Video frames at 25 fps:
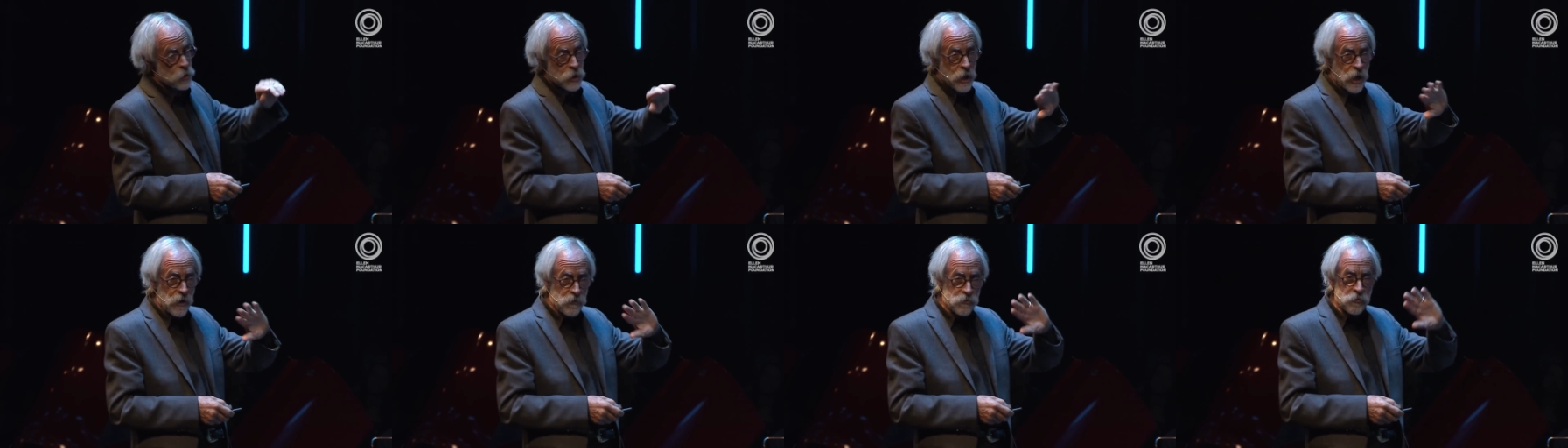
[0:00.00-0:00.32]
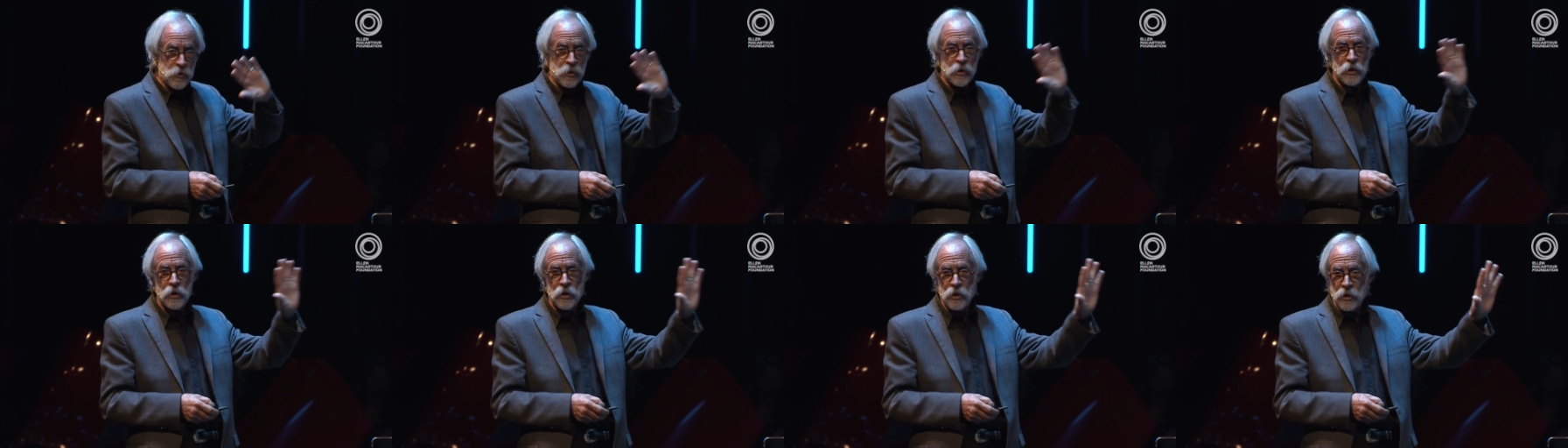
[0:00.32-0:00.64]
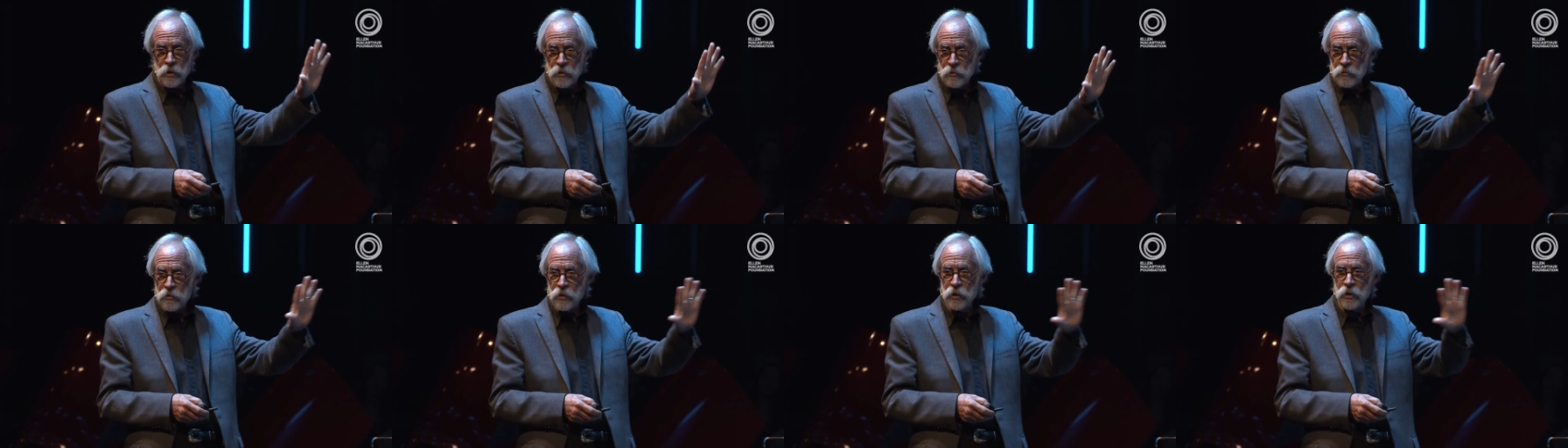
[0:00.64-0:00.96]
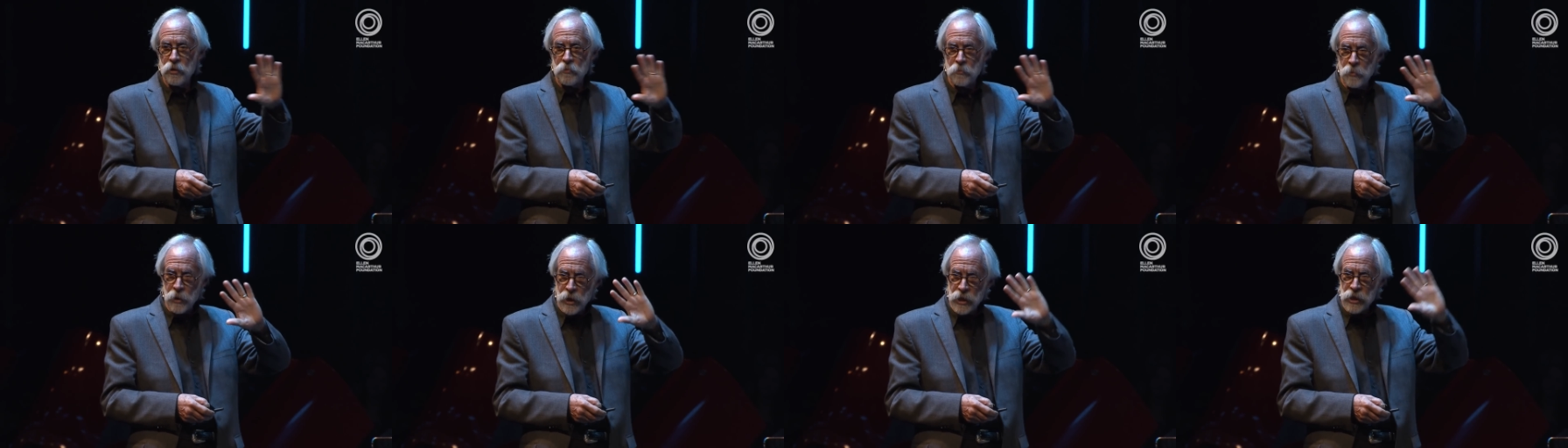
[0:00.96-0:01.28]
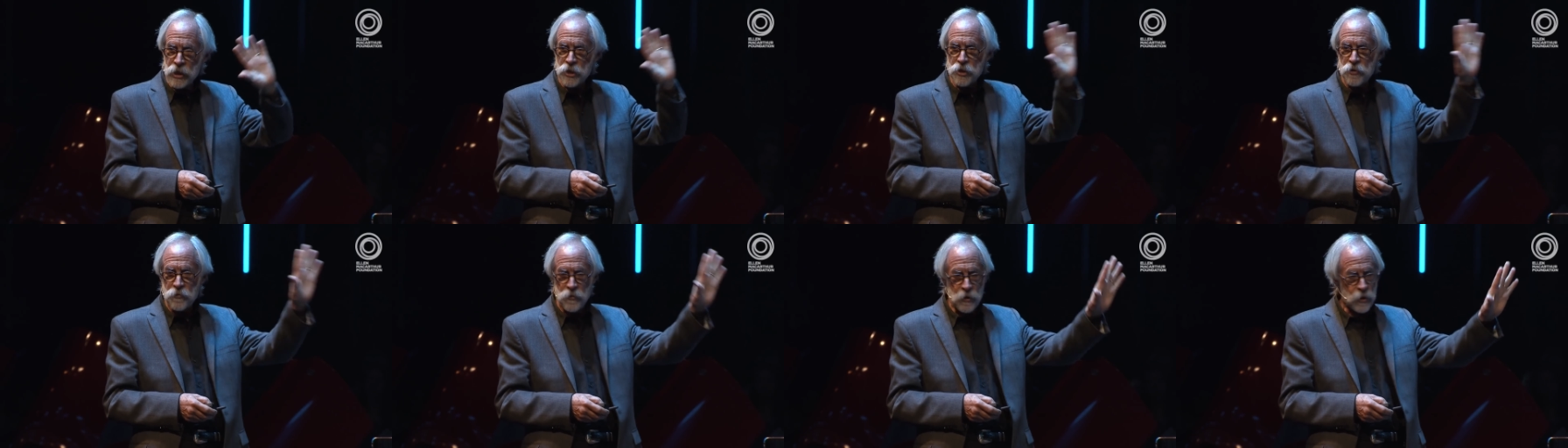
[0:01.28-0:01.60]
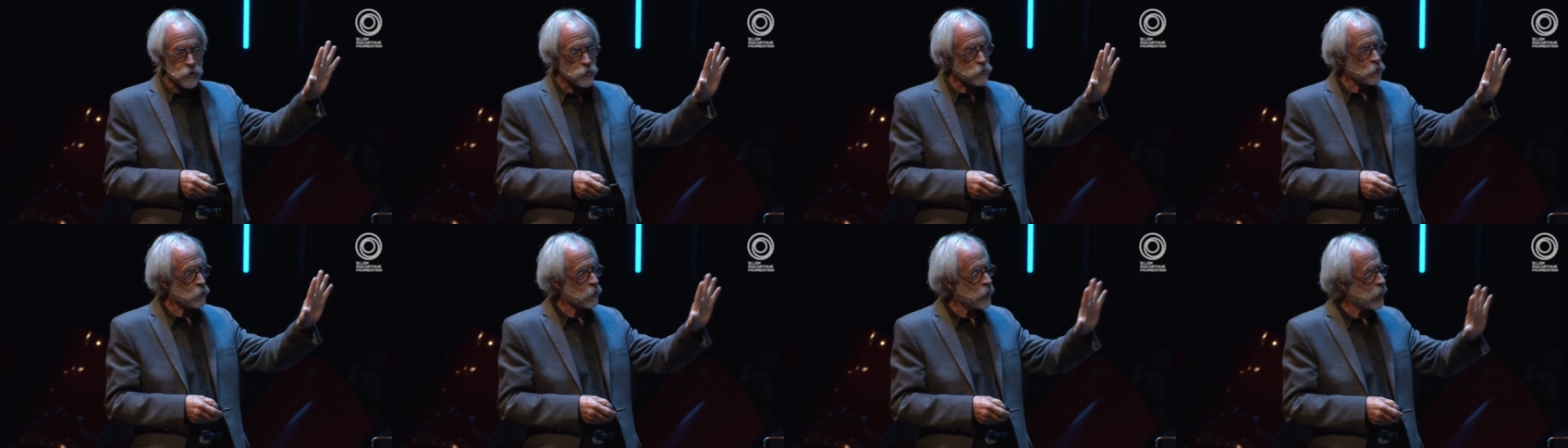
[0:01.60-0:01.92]
was after the
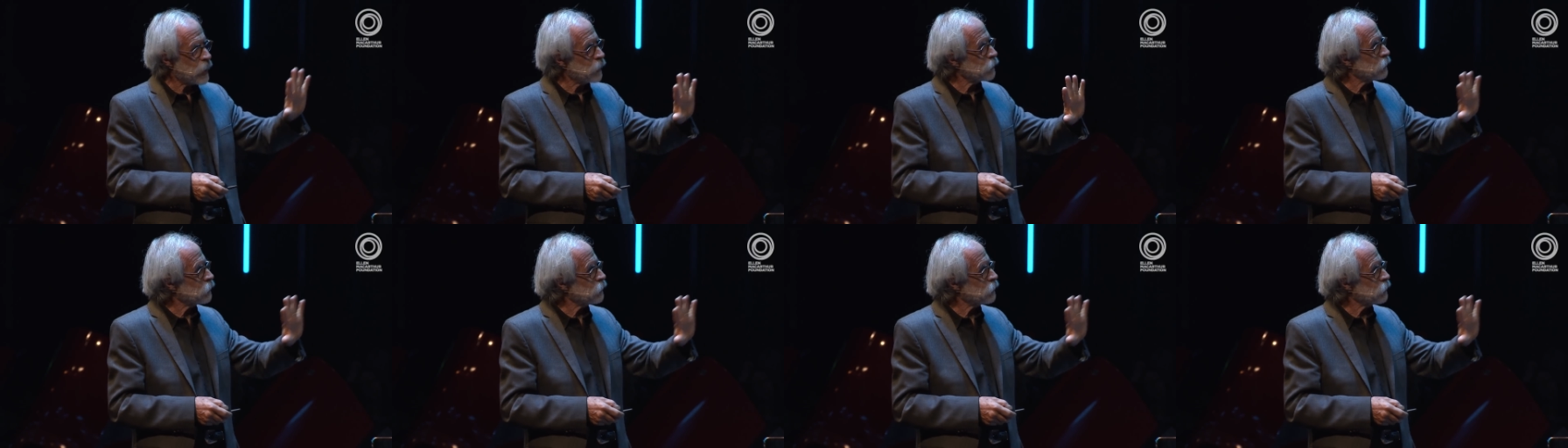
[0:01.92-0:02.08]
biospheres were